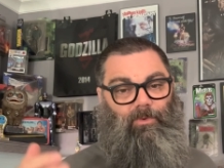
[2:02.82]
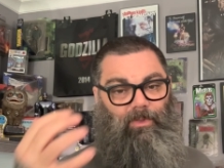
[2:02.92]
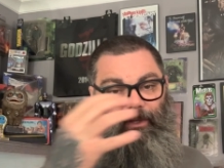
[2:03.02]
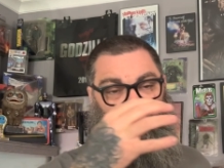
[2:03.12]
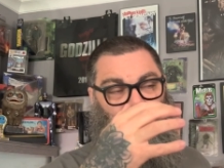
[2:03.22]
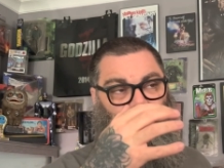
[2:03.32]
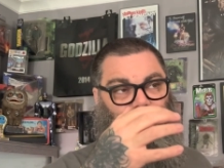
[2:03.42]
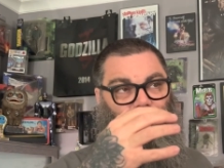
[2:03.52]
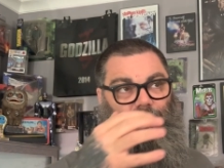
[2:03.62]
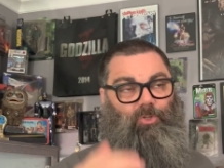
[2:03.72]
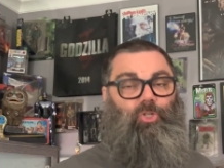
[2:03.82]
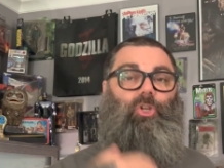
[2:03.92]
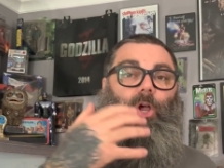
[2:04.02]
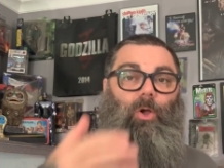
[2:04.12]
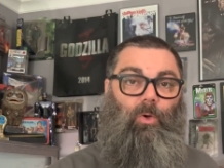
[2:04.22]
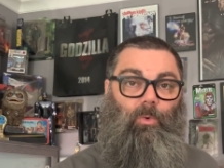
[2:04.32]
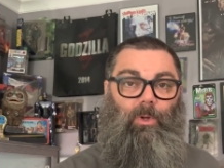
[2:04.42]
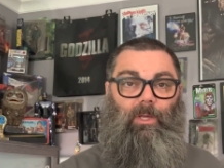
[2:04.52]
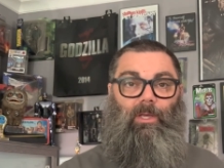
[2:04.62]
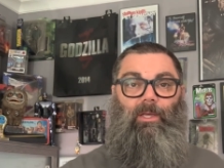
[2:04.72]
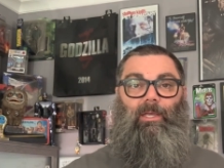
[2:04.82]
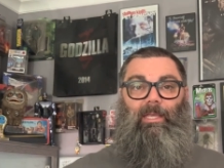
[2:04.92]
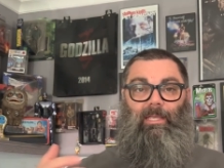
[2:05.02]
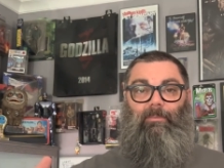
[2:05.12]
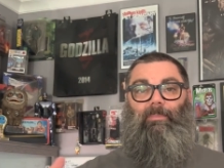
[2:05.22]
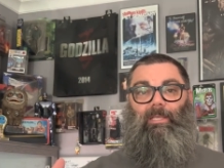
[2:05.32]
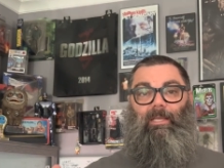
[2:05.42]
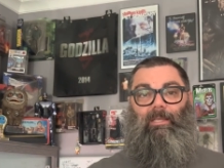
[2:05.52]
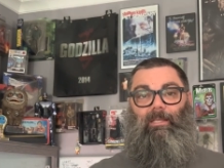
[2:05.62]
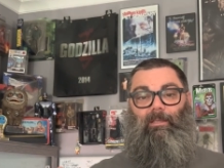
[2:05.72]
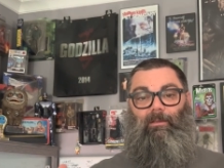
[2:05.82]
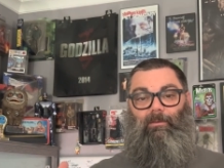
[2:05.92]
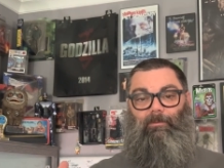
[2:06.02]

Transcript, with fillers: them to show him getting